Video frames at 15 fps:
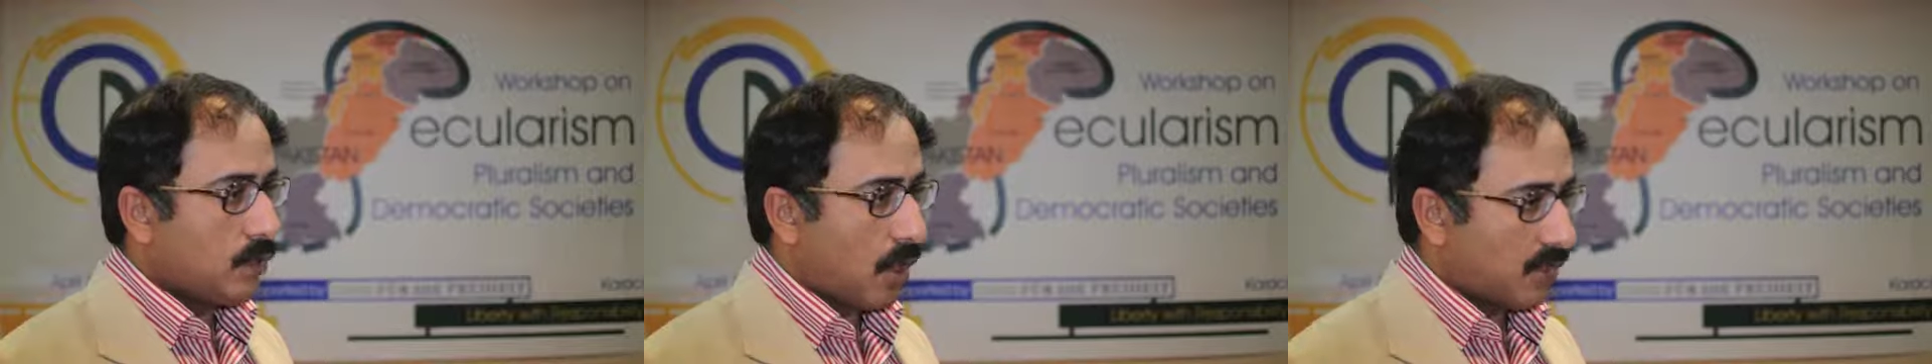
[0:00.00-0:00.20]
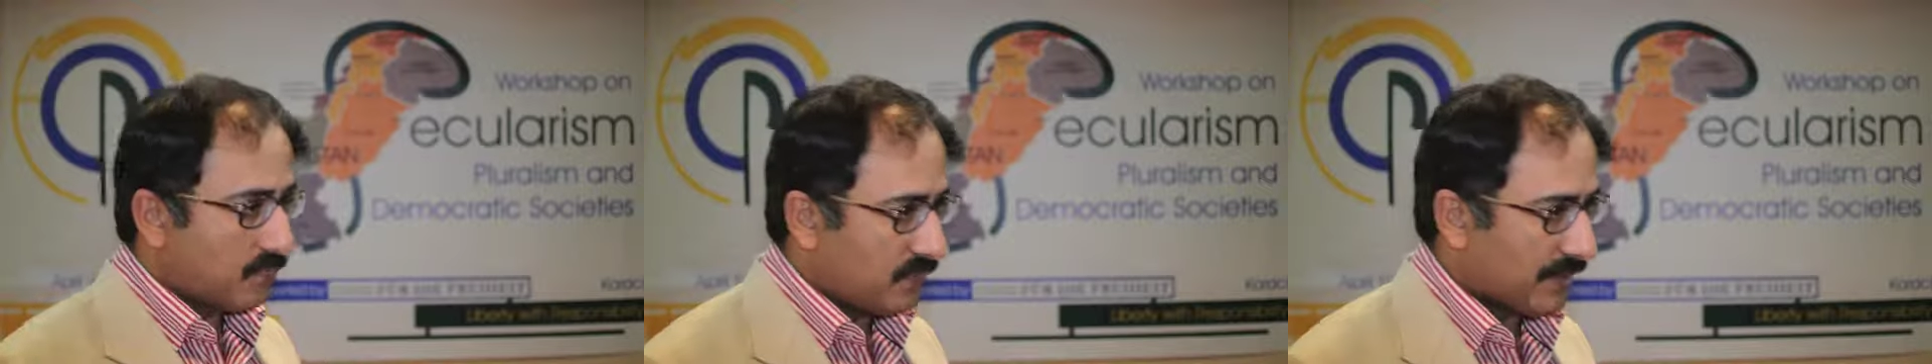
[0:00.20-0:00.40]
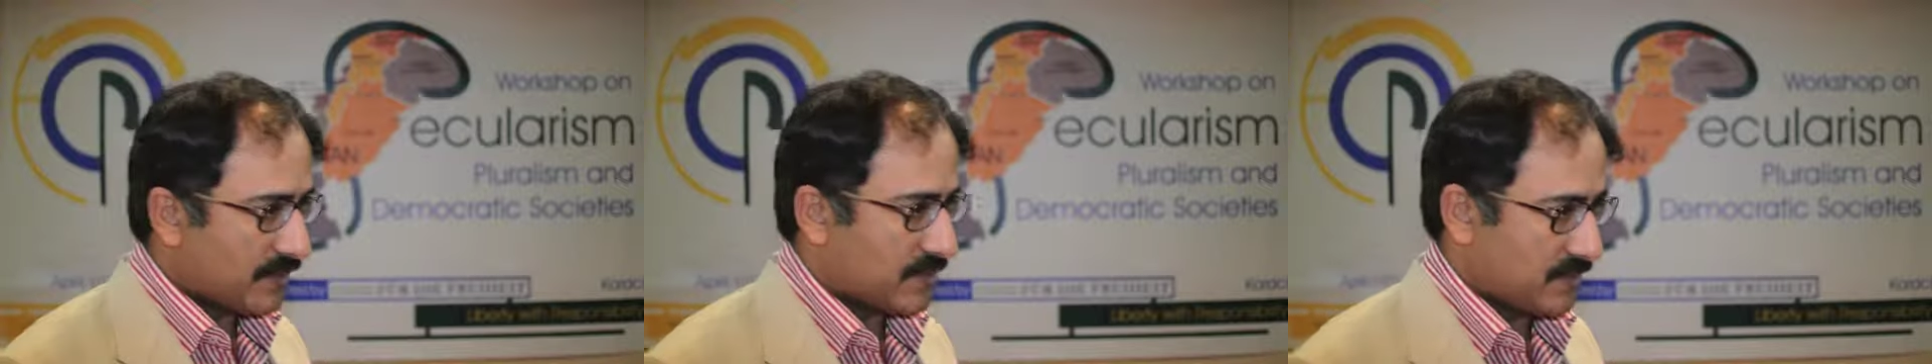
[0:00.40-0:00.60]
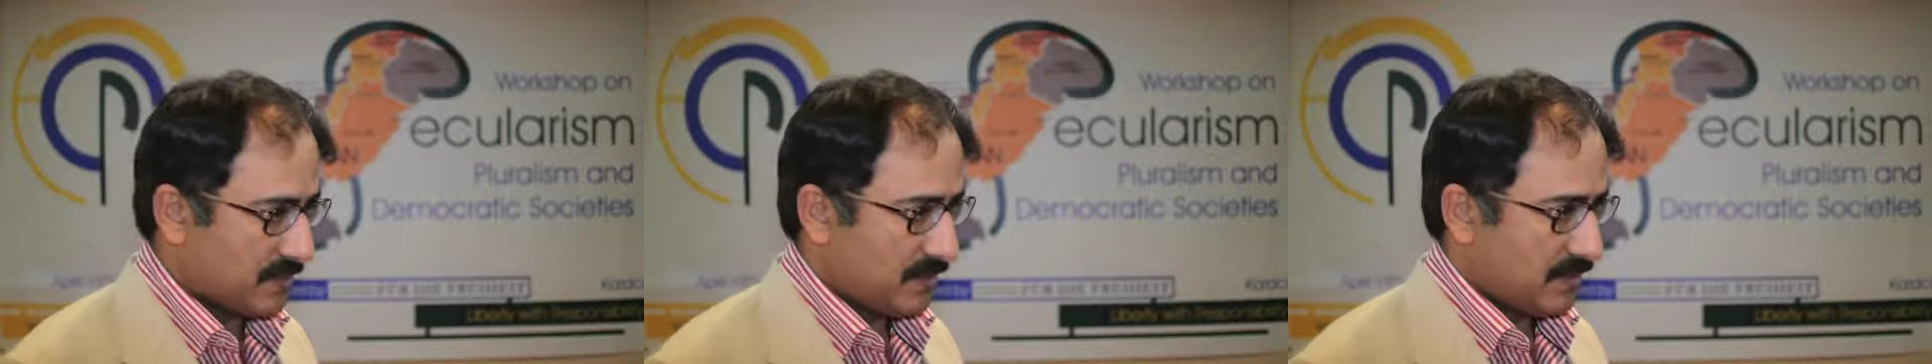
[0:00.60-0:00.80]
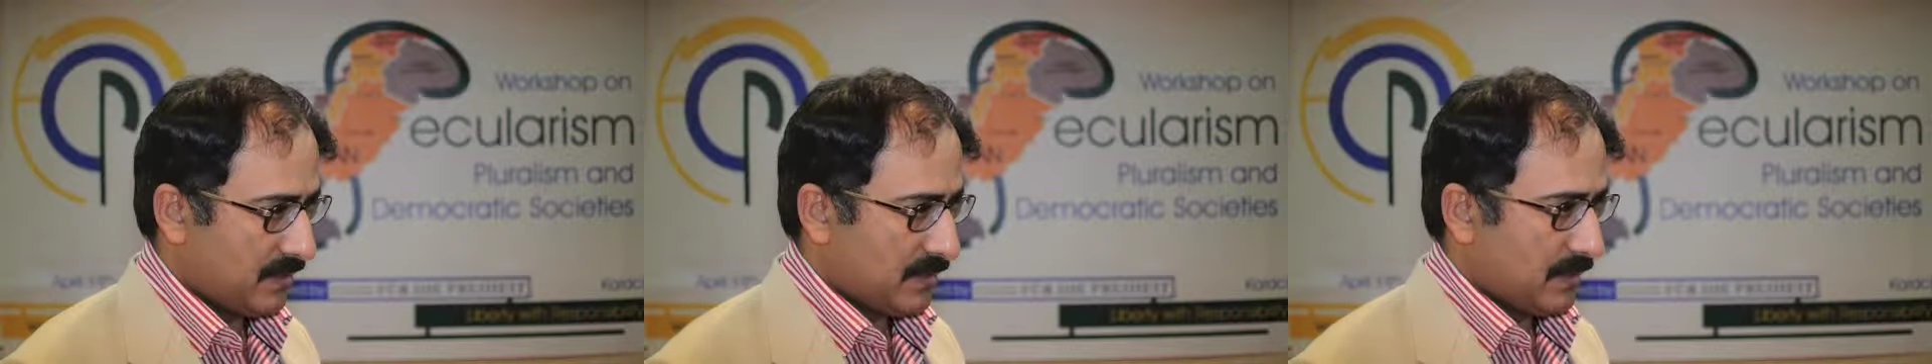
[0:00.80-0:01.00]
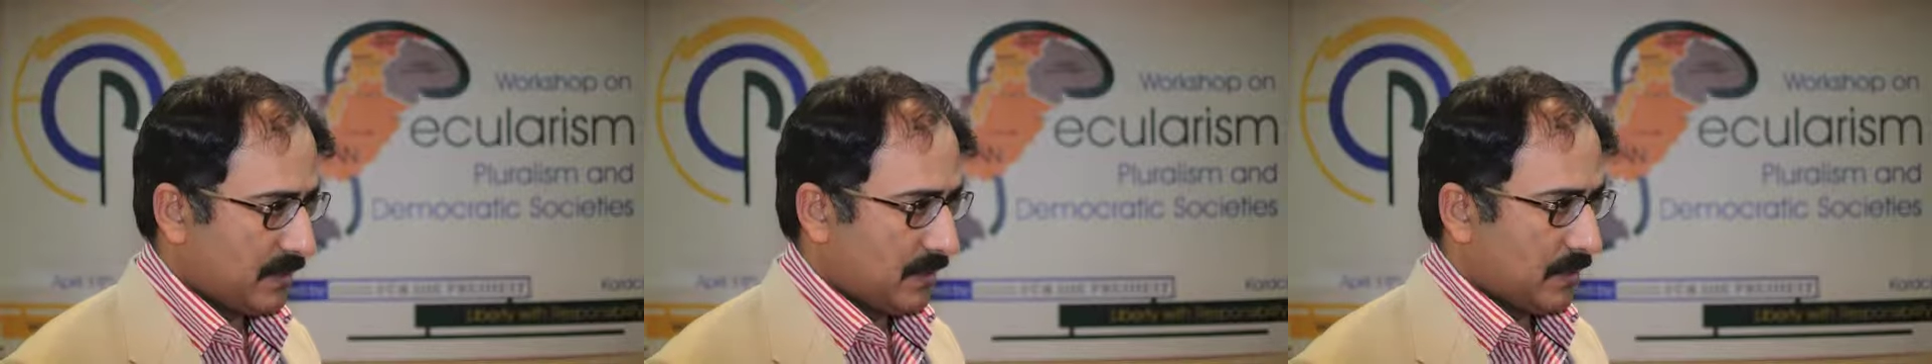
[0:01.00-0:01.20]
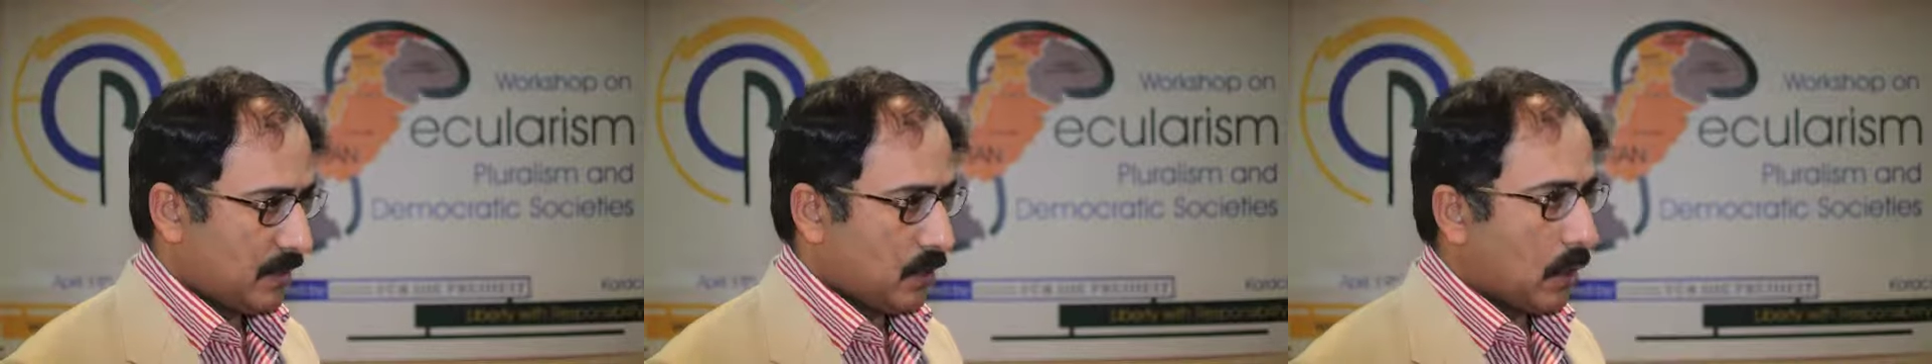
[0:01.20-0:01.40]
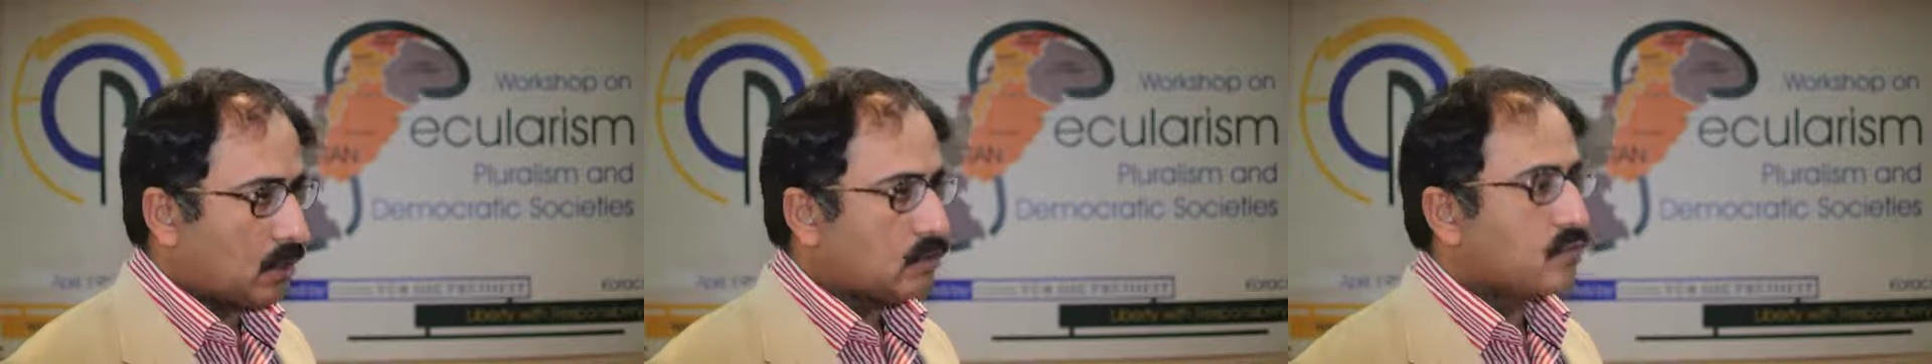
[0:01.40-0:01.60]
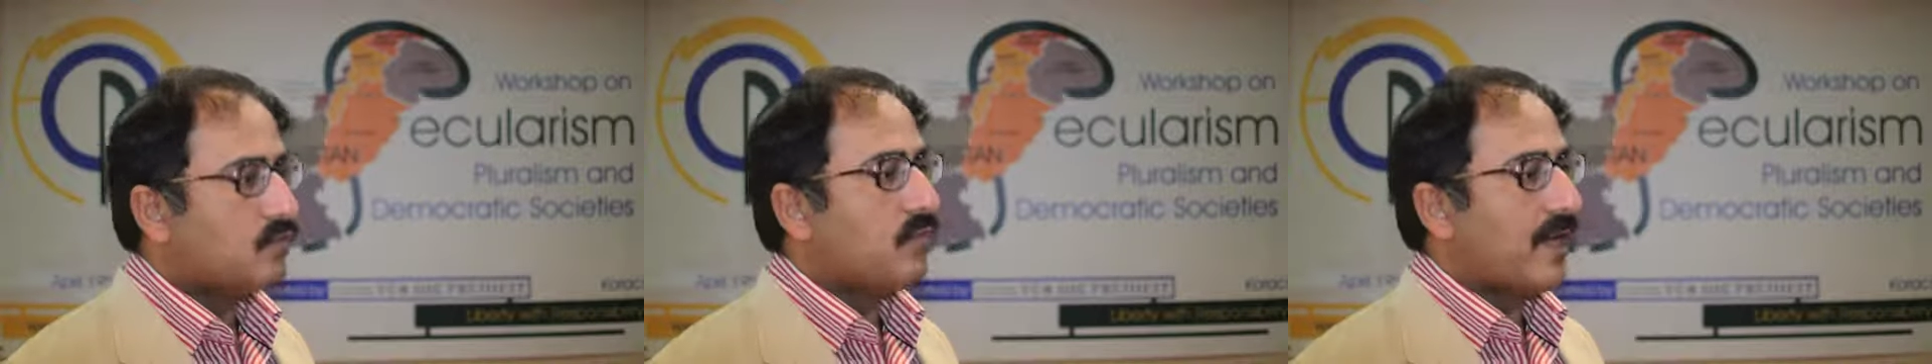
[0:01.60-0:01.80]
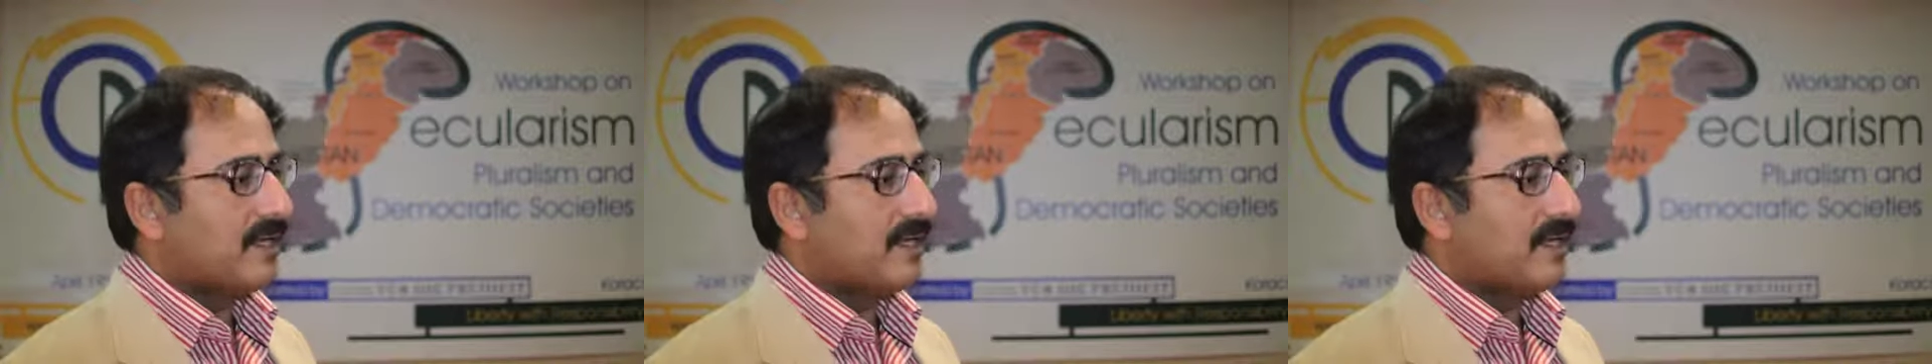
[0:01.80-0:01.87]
conflicts, not through